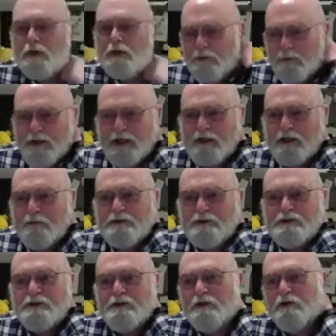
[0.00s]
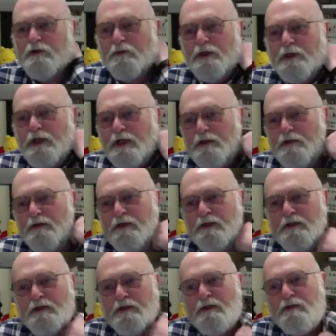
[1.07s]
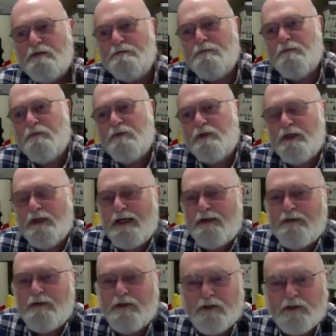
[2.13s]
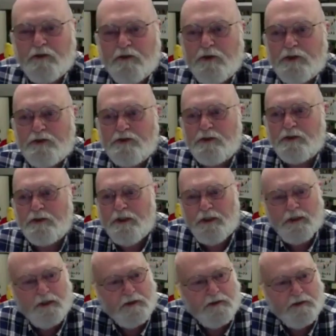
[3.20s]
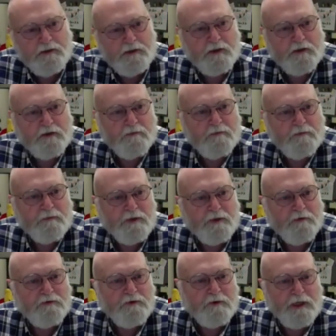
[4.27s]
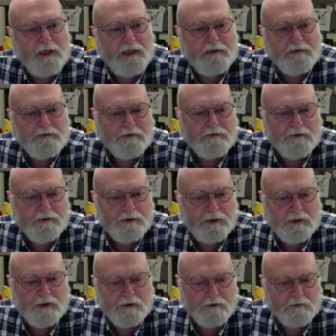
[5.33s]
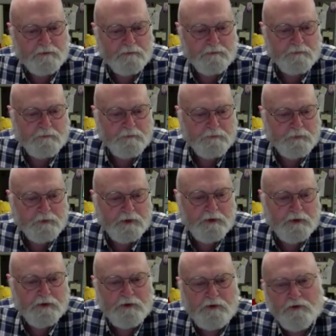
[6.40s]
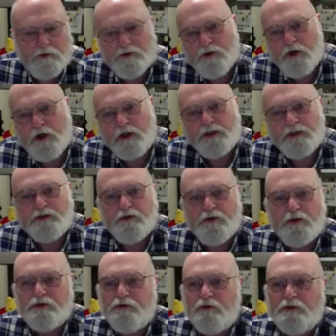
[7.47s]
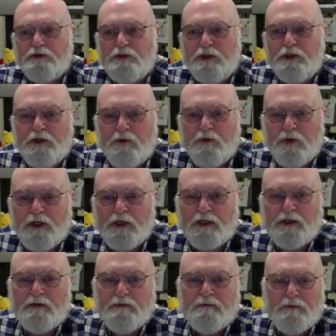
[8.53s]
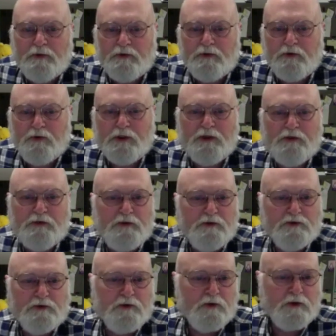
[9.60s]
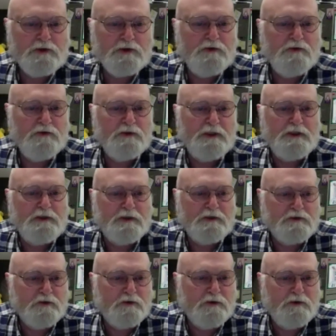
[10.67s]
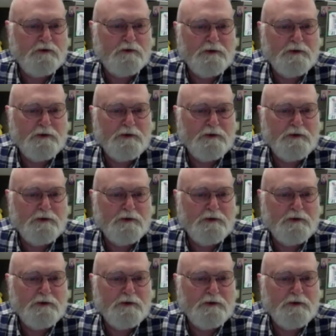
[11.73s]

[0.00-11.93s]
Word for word: me back up just a little bit on the uh, the athletic question. Um, if you can't um, use your Augie choice for a study away, you get to use it during student teaching. So you